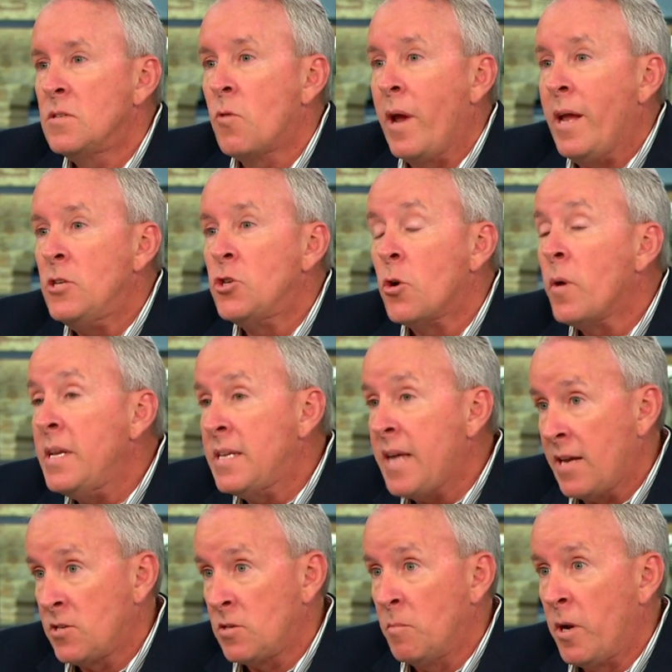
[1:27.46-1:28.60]
grand jury
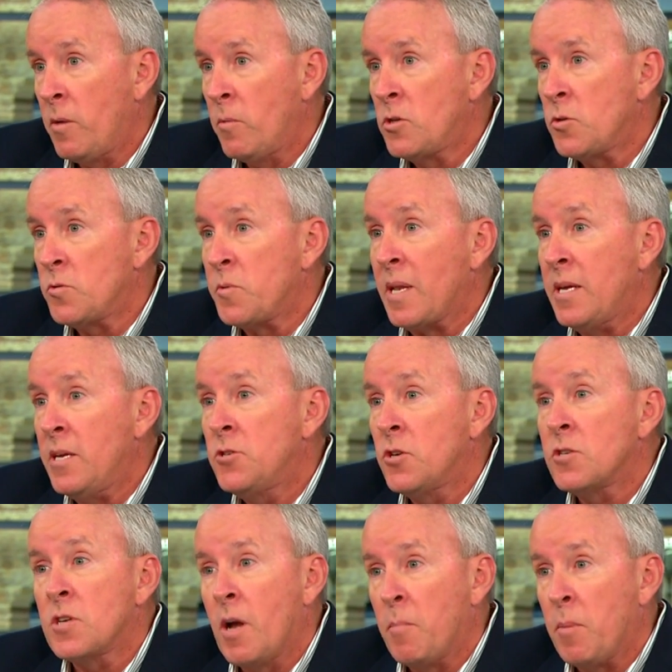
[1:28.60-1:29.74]
testimony, which was released
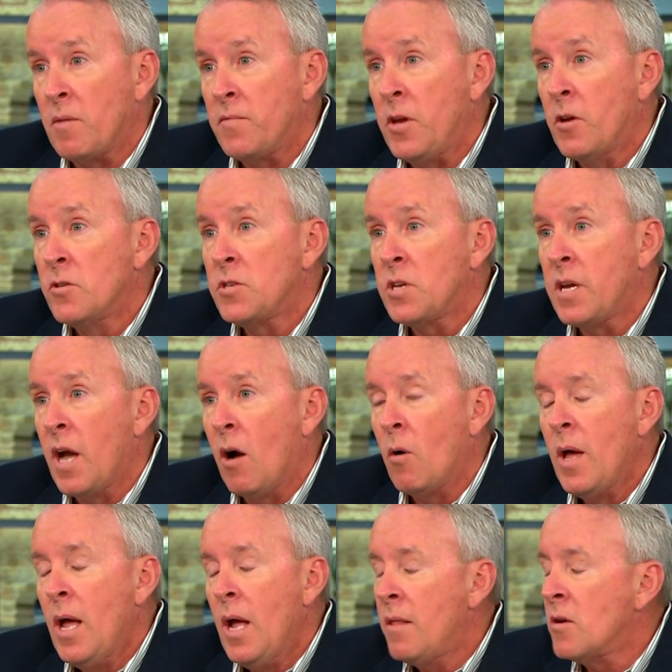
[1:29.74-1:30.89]
just a couple of years ago,
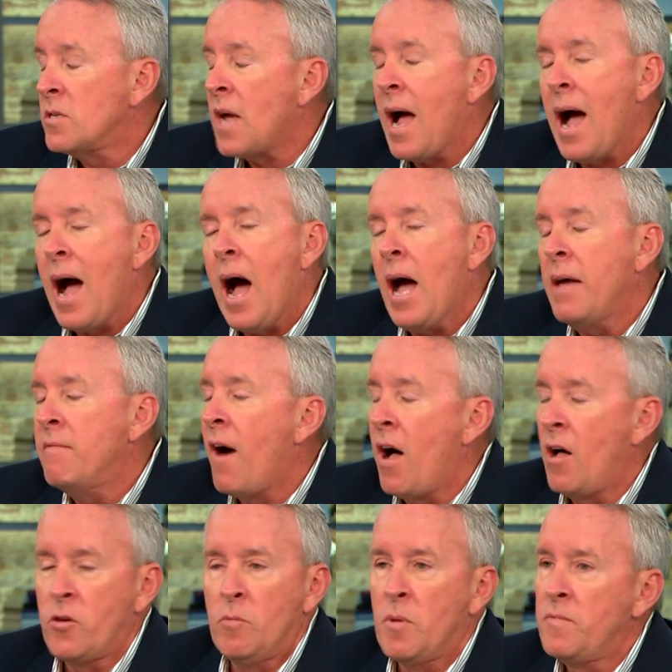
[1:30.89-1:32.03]
there's a high
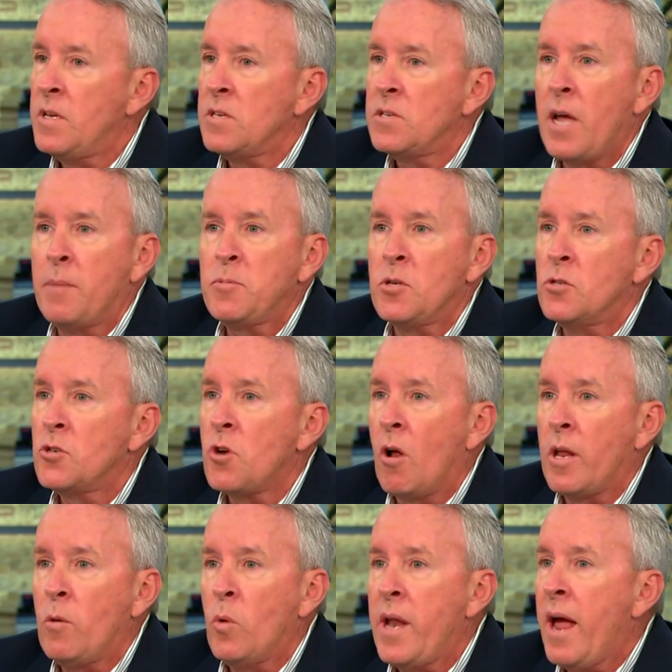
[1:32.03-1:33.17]
volume of deception,
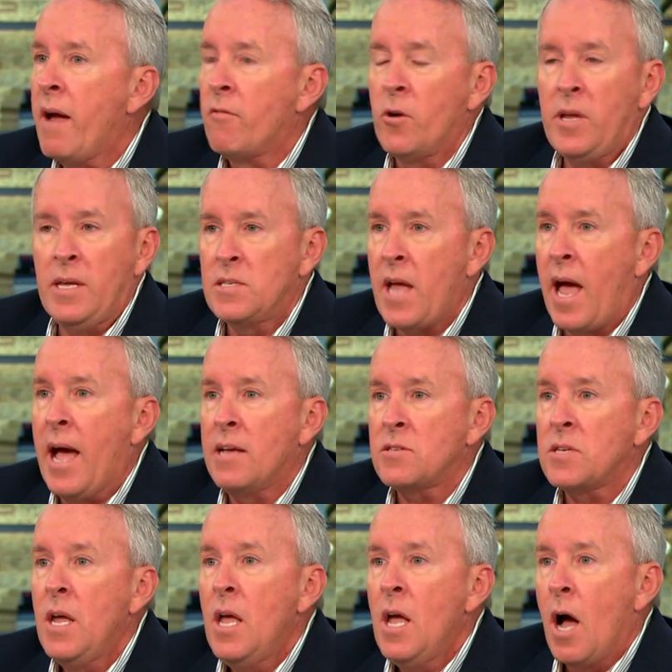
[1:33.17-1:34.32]
Charlie, whenever he's asked
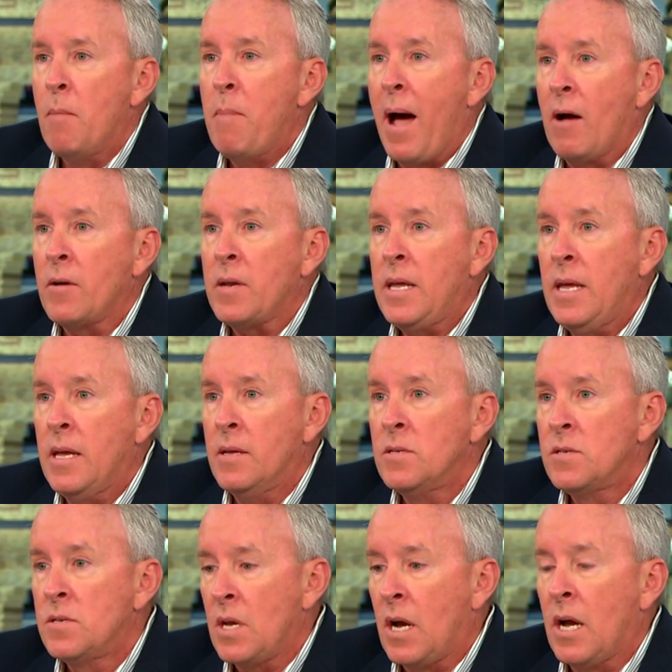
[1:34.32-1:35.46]
about
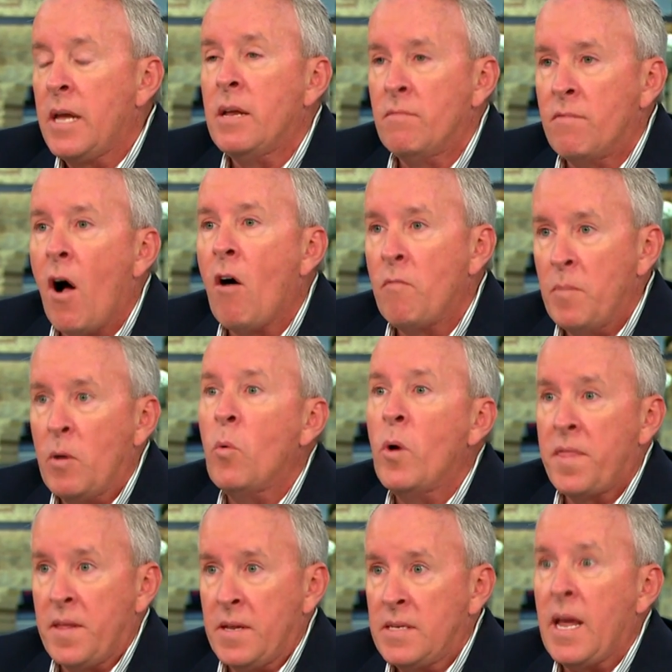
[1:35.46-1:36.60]
his involvement
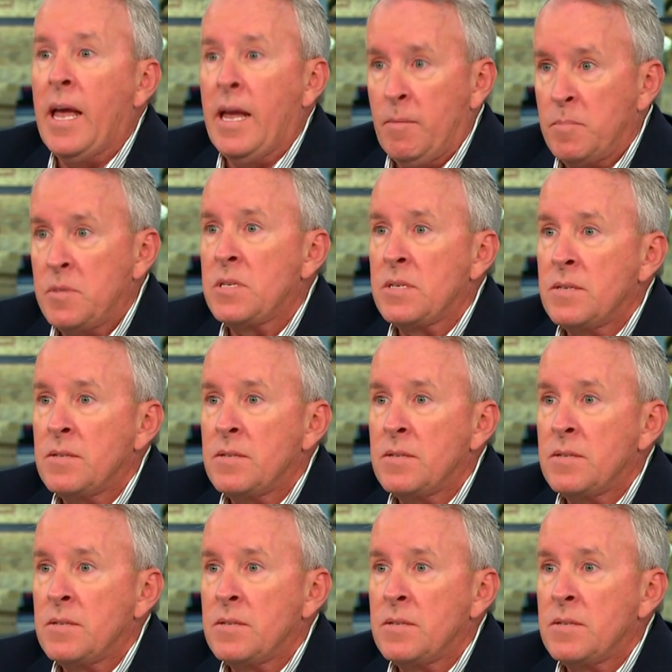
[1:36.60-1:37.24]
with the tapes.